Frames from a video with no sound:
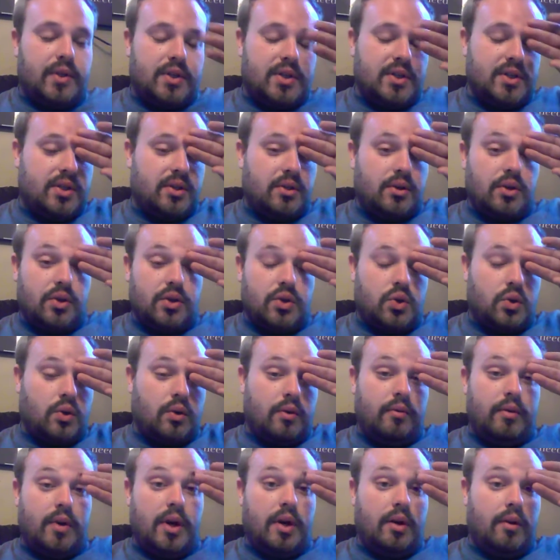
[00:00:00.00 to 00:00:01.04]
Just a little
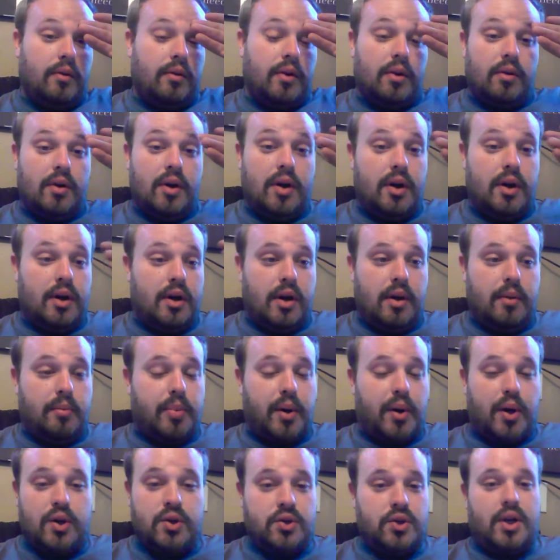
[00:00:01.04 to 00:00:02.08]
short video of it running. It
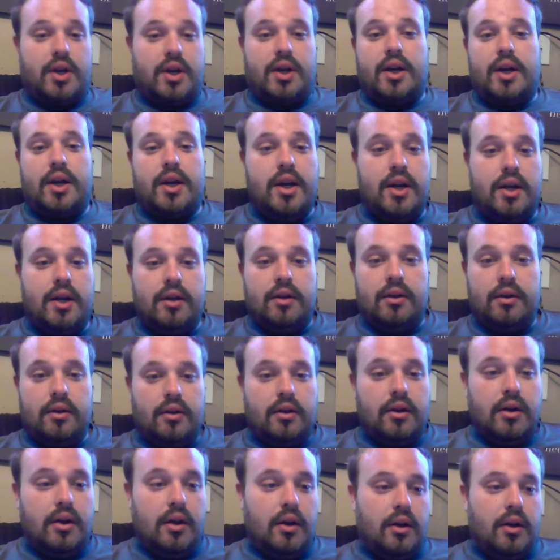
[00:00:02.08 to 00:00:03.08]
purrs like a kitten.